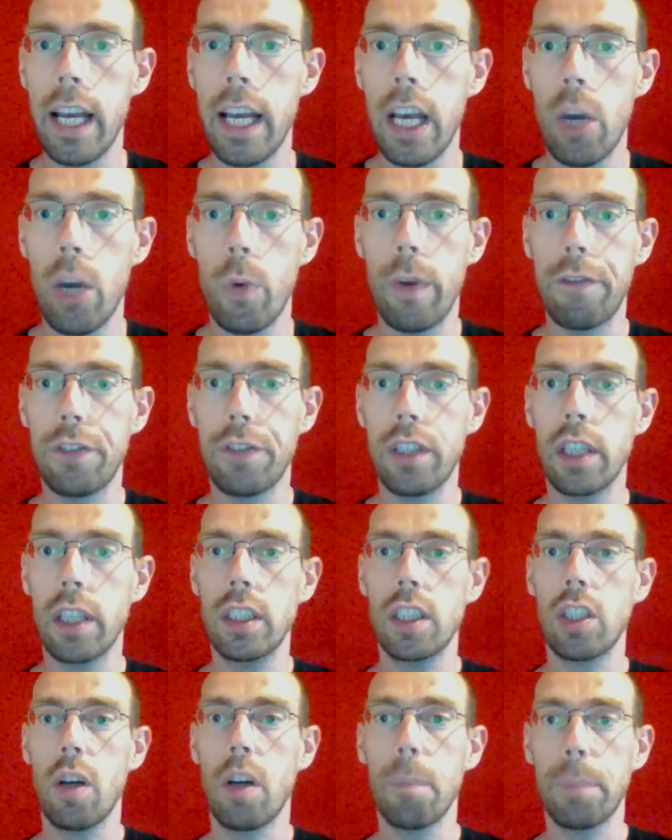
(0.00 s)
With
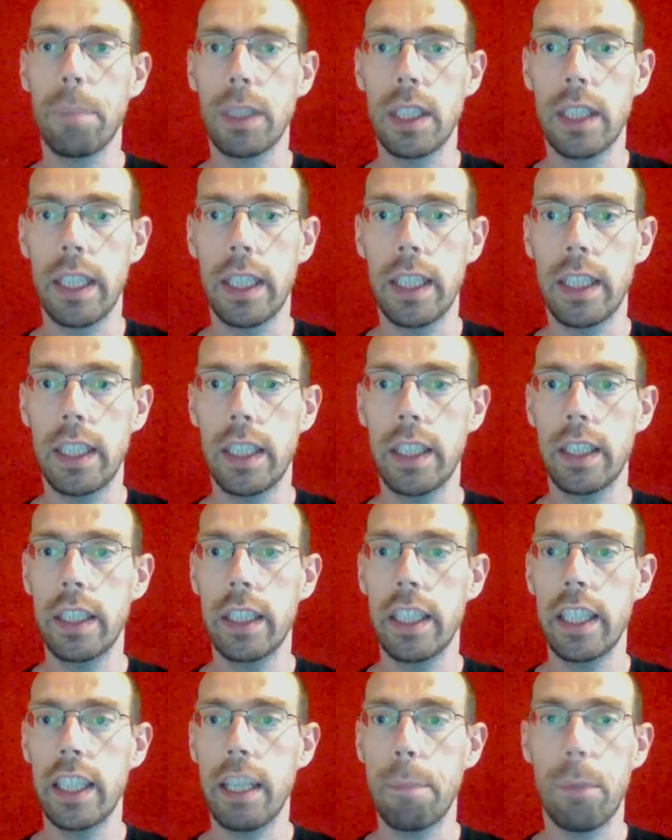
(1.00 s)
such
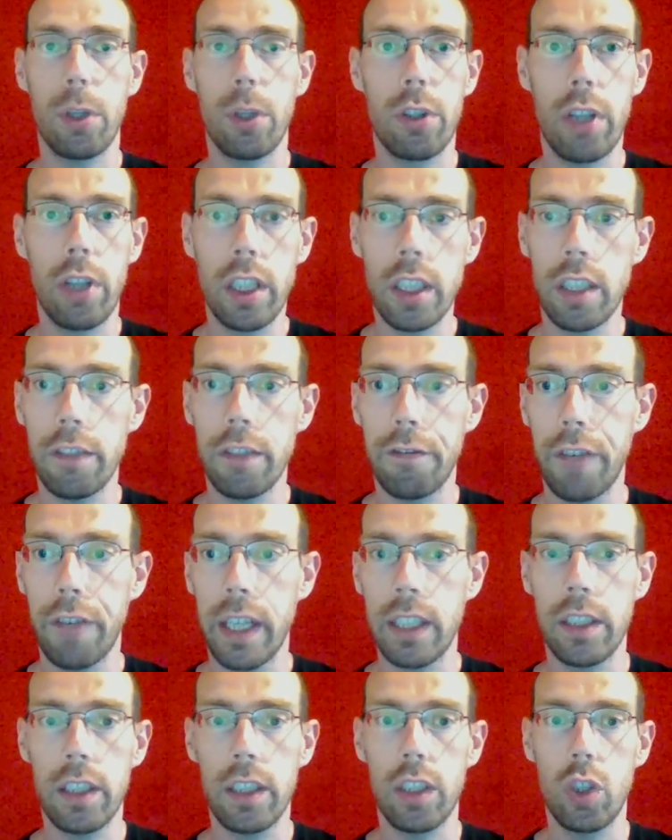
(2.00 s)
compensation, a production
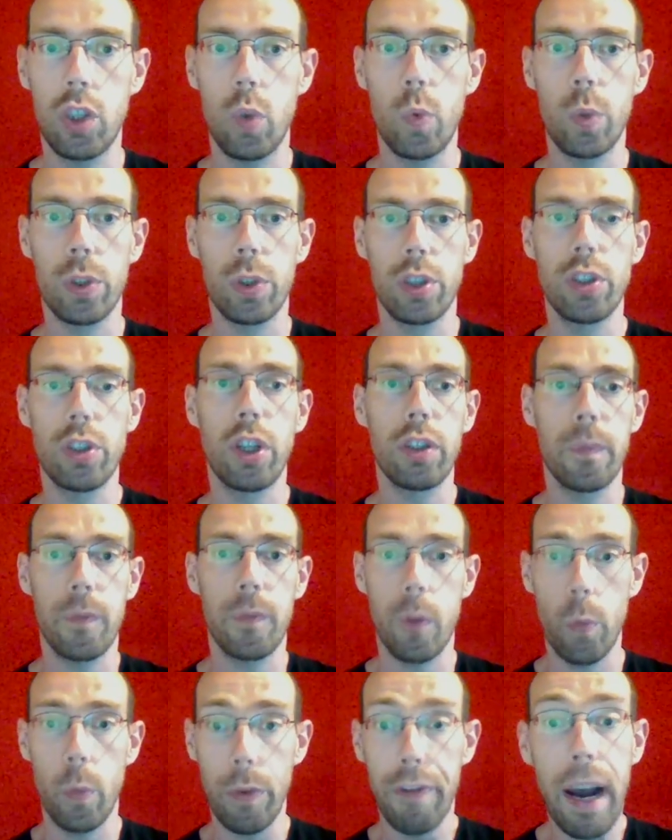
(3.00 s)
factor would
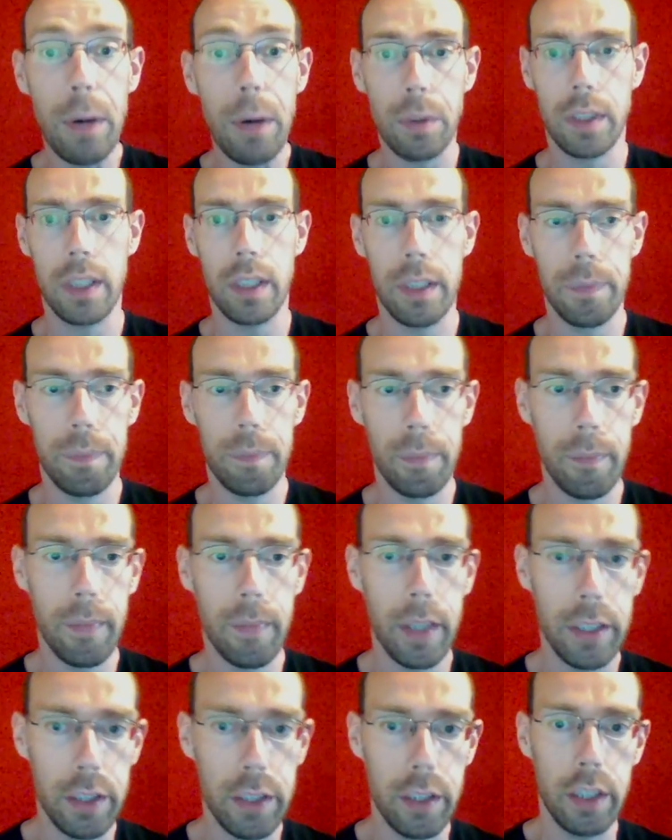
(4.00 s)
not, without
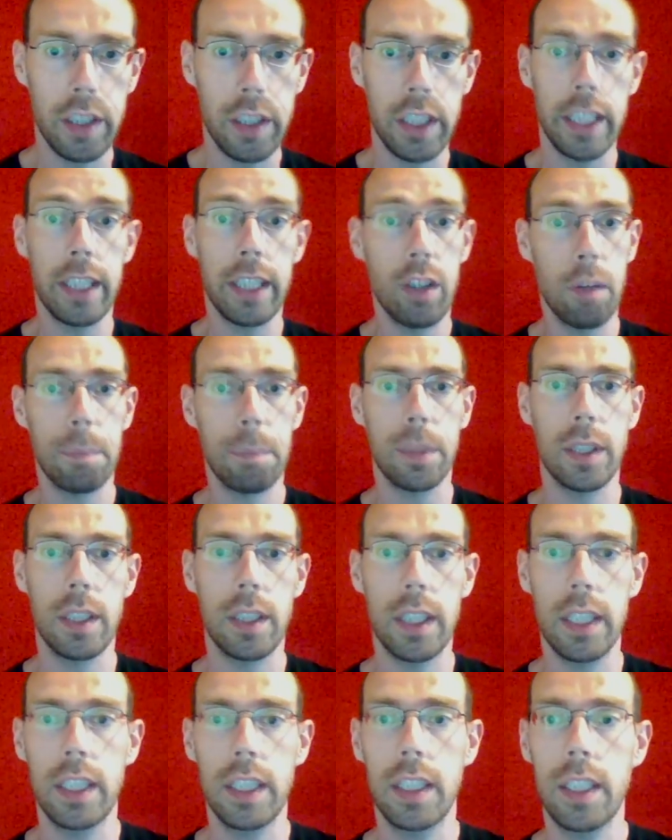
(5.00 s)
such a
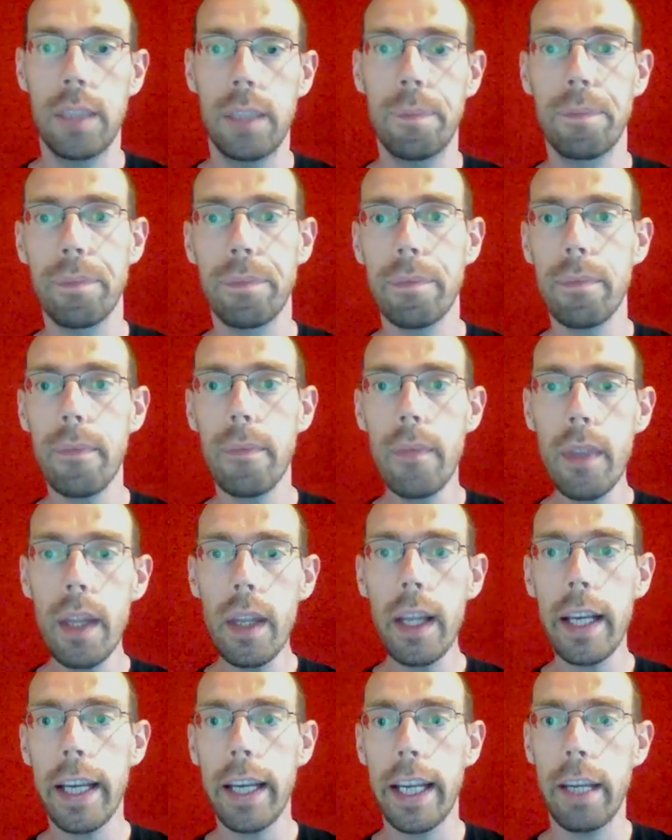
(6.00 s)
compensation,
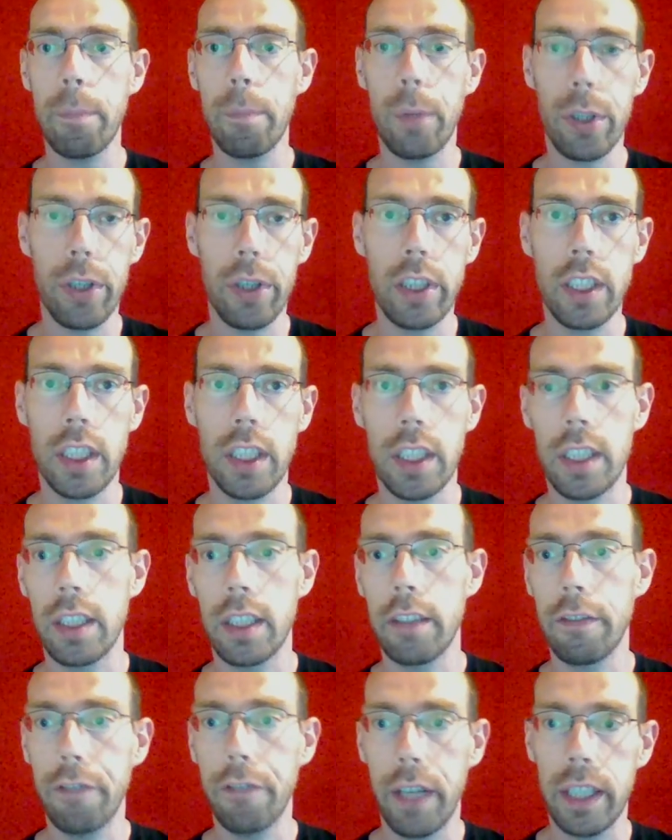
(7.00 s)
a production
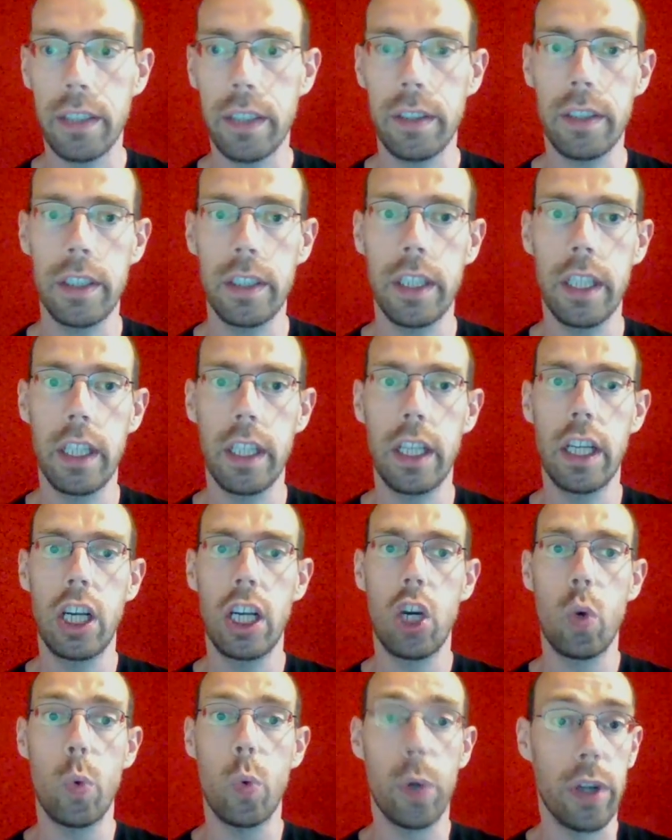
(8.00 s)
factor
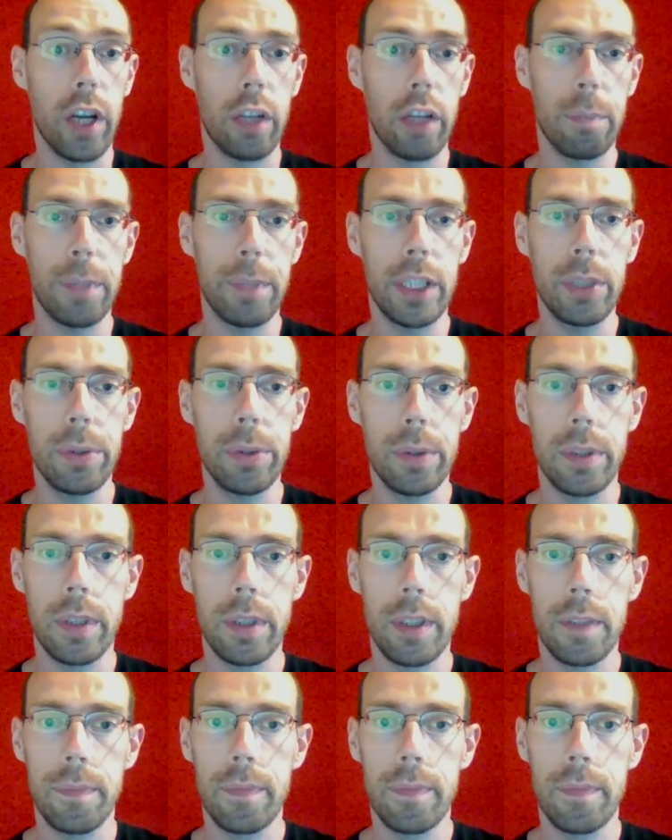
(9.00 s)
would not be used.